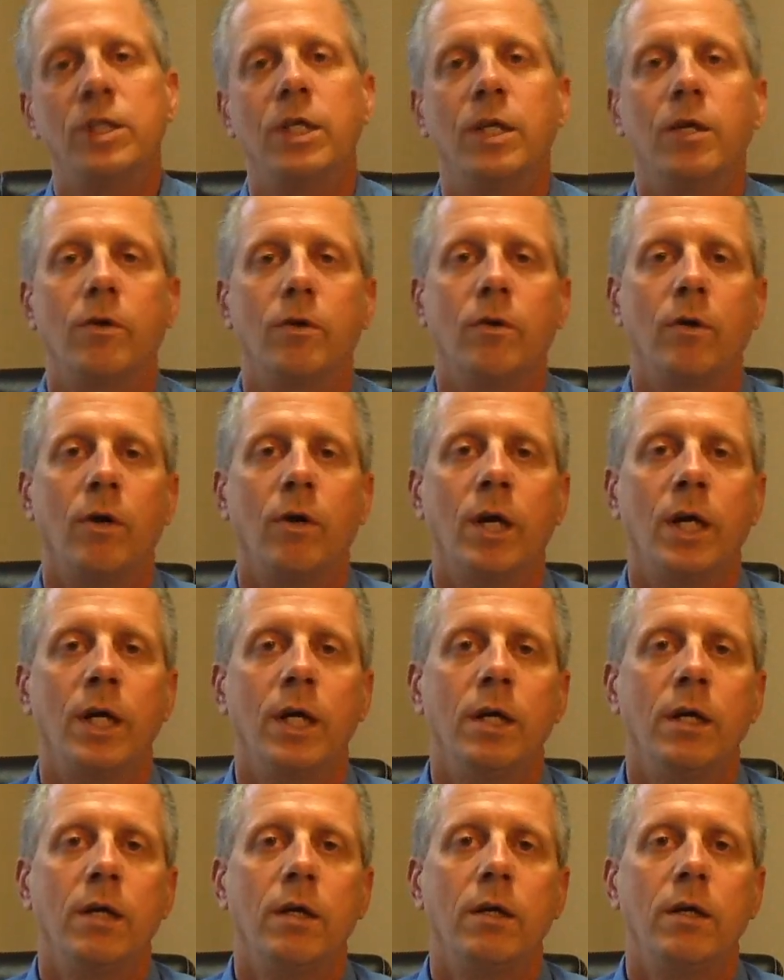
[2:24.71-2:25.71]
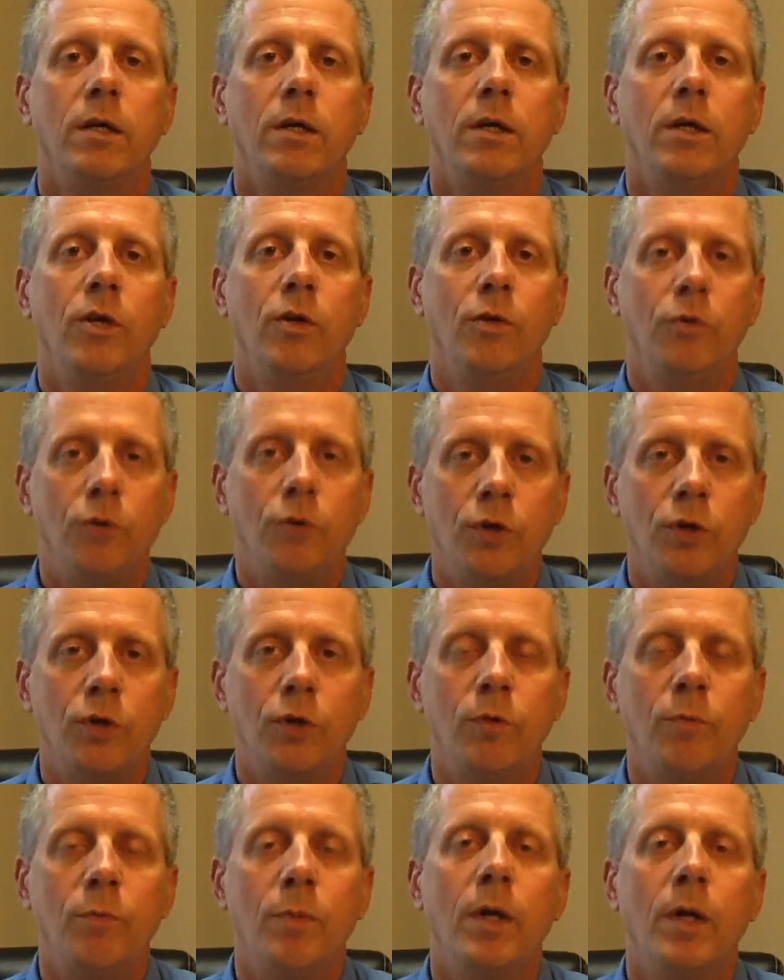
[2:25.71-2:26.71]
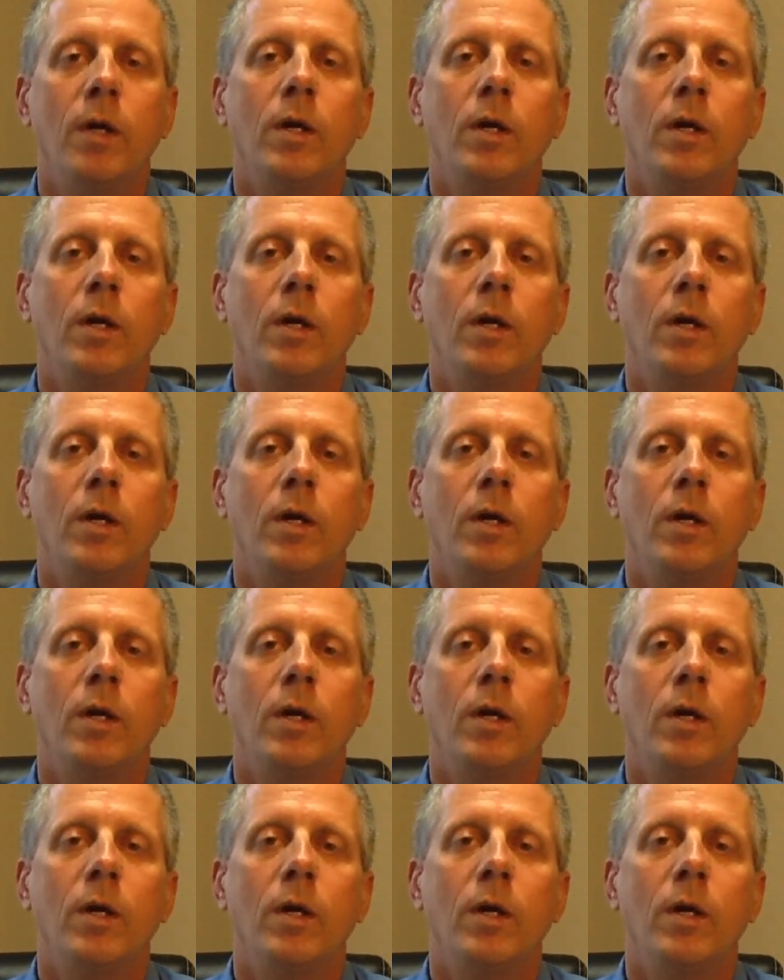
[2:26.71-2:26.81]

that are on YouTube.